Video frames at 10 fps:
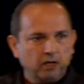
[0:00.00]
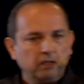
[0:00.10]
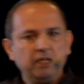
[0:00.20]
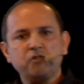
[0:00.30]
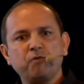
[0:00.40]

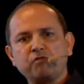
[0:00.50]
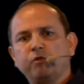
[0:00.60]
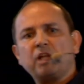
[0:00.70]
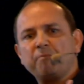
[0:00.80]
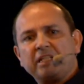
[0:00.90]
This was
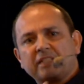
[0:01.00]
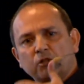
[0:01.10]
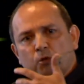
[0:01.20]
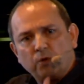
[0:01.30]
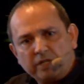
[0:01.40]
fundamental
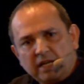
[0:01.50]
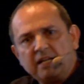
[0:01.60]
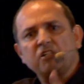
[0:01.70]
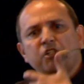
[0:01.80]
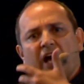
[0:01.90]
to
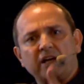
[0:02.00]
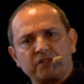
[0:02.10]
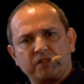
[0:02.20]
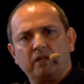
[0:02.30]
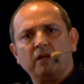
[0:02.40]

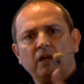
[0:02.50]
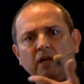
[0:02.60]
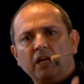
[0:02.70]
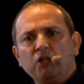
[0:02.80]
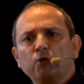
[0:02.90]
energize
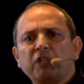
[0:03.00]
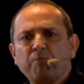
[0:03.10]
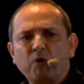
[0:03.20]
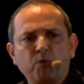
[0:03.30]
a new type of